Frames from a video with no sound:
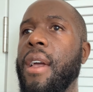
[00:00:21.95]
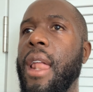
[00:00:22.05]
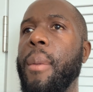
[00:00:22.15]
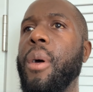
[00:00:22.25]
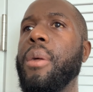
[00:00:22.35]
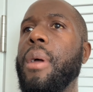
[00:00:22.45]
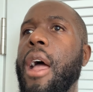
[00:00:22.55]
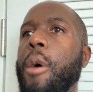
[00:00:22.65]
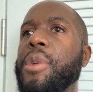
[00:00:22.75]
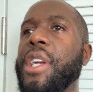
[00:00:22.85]
And I'm going to
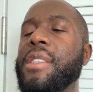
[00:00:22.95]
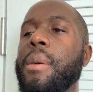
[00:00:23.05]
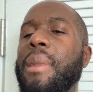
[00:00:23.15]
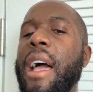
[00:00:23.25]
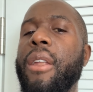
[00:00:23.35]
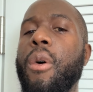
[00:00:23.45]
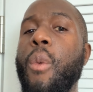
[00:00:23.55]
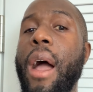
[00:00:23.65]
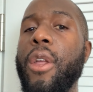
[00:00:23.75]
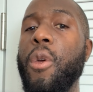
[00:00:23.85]
help shed some light on
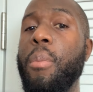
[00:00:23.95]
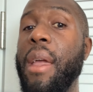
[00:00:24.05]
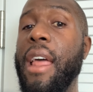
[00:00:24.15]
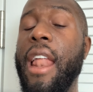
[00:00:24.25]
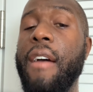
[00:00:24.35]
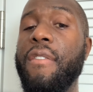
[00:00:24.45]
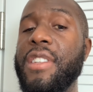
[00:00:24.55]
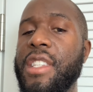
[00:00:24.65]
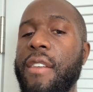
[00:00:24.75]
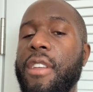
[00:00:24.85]
why you may not have
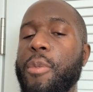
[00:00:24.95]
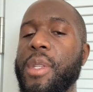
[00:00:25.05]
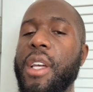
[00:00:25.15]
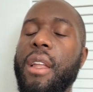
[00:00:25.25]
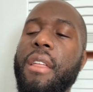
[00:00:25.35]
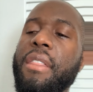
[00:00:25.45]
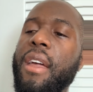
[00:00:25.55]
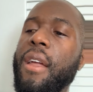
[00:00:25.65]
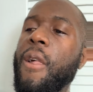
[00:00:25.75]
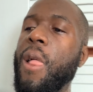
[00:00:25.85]
received this particular
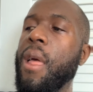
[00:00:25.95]
thing.